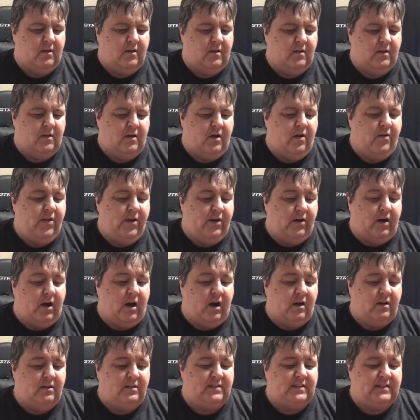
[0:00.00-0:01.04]
Oh, there
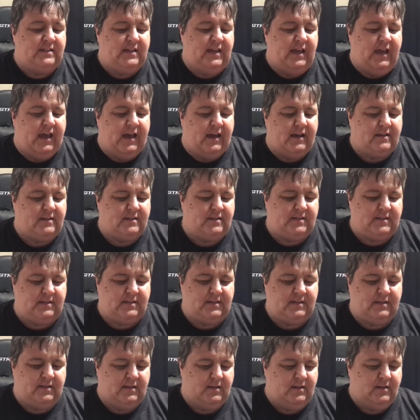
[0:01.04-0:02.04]
are 6.